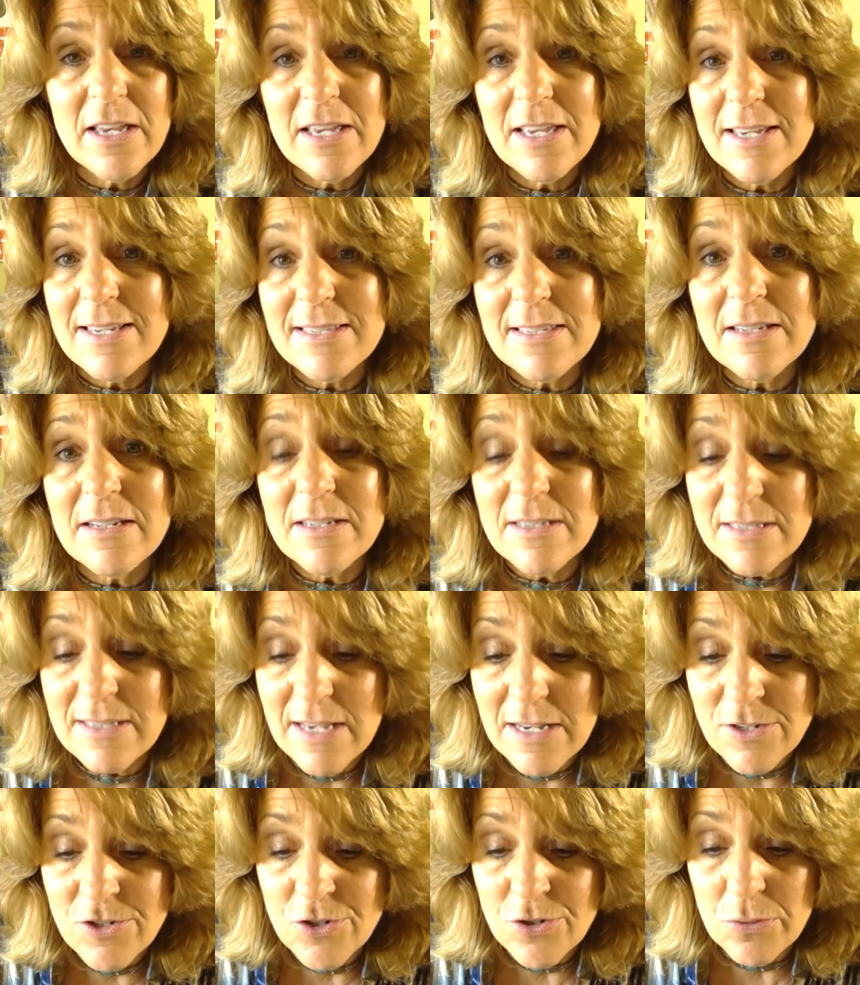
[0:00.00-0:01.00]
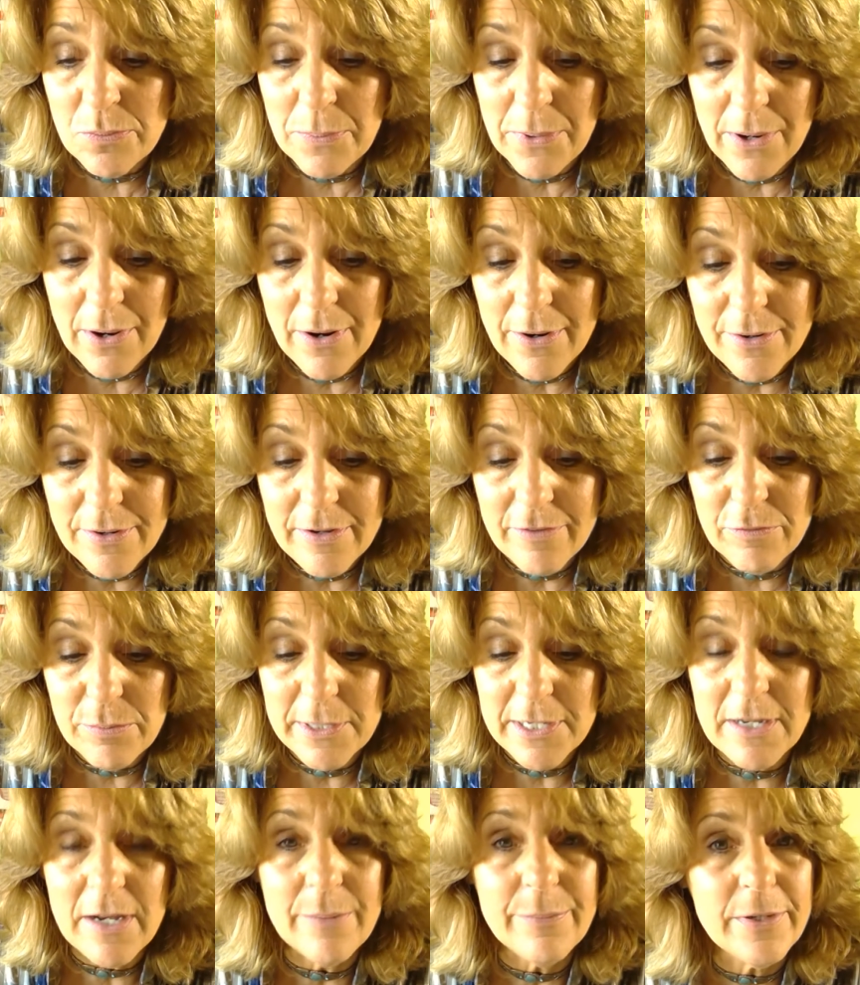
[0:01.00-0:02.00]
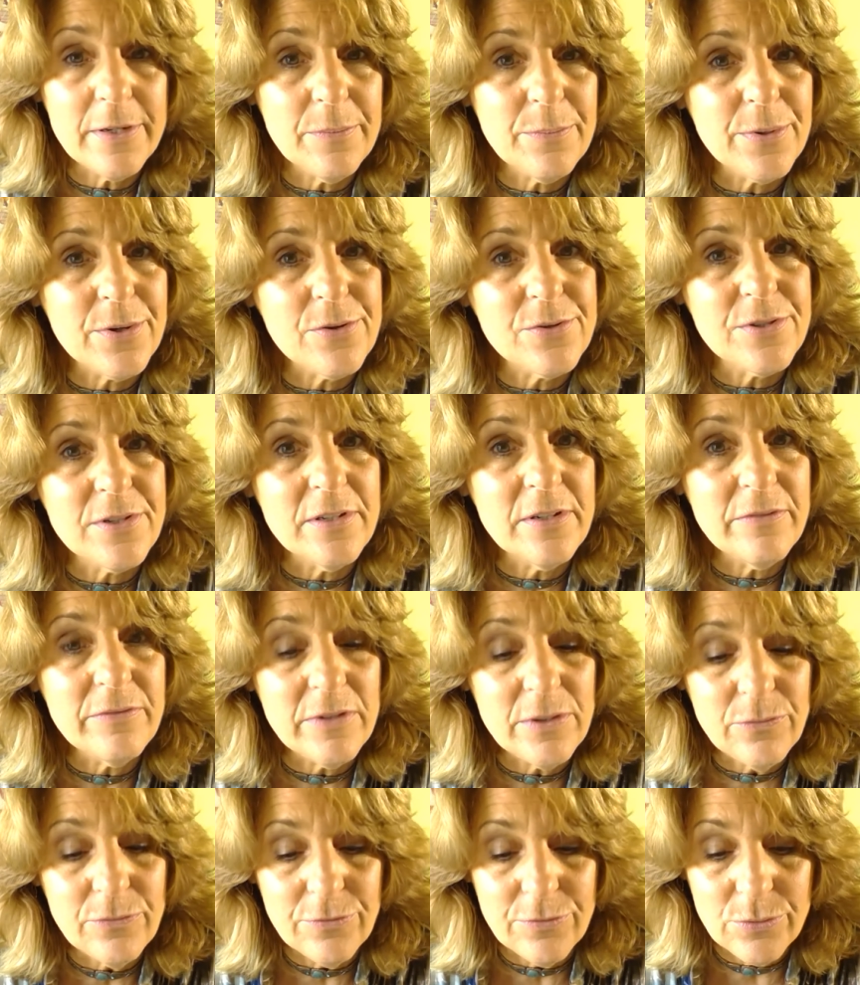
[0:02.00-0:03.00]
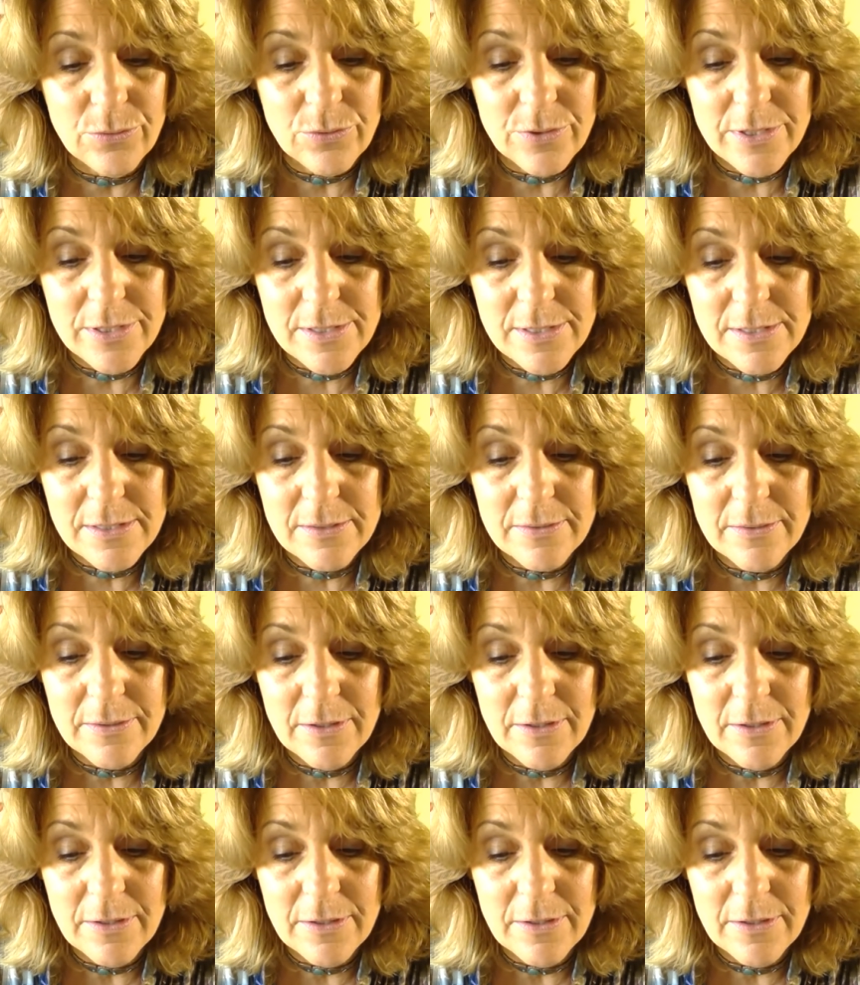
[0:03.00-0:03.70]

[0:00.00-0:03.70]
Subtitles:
is an essential part of becoming a person of influence.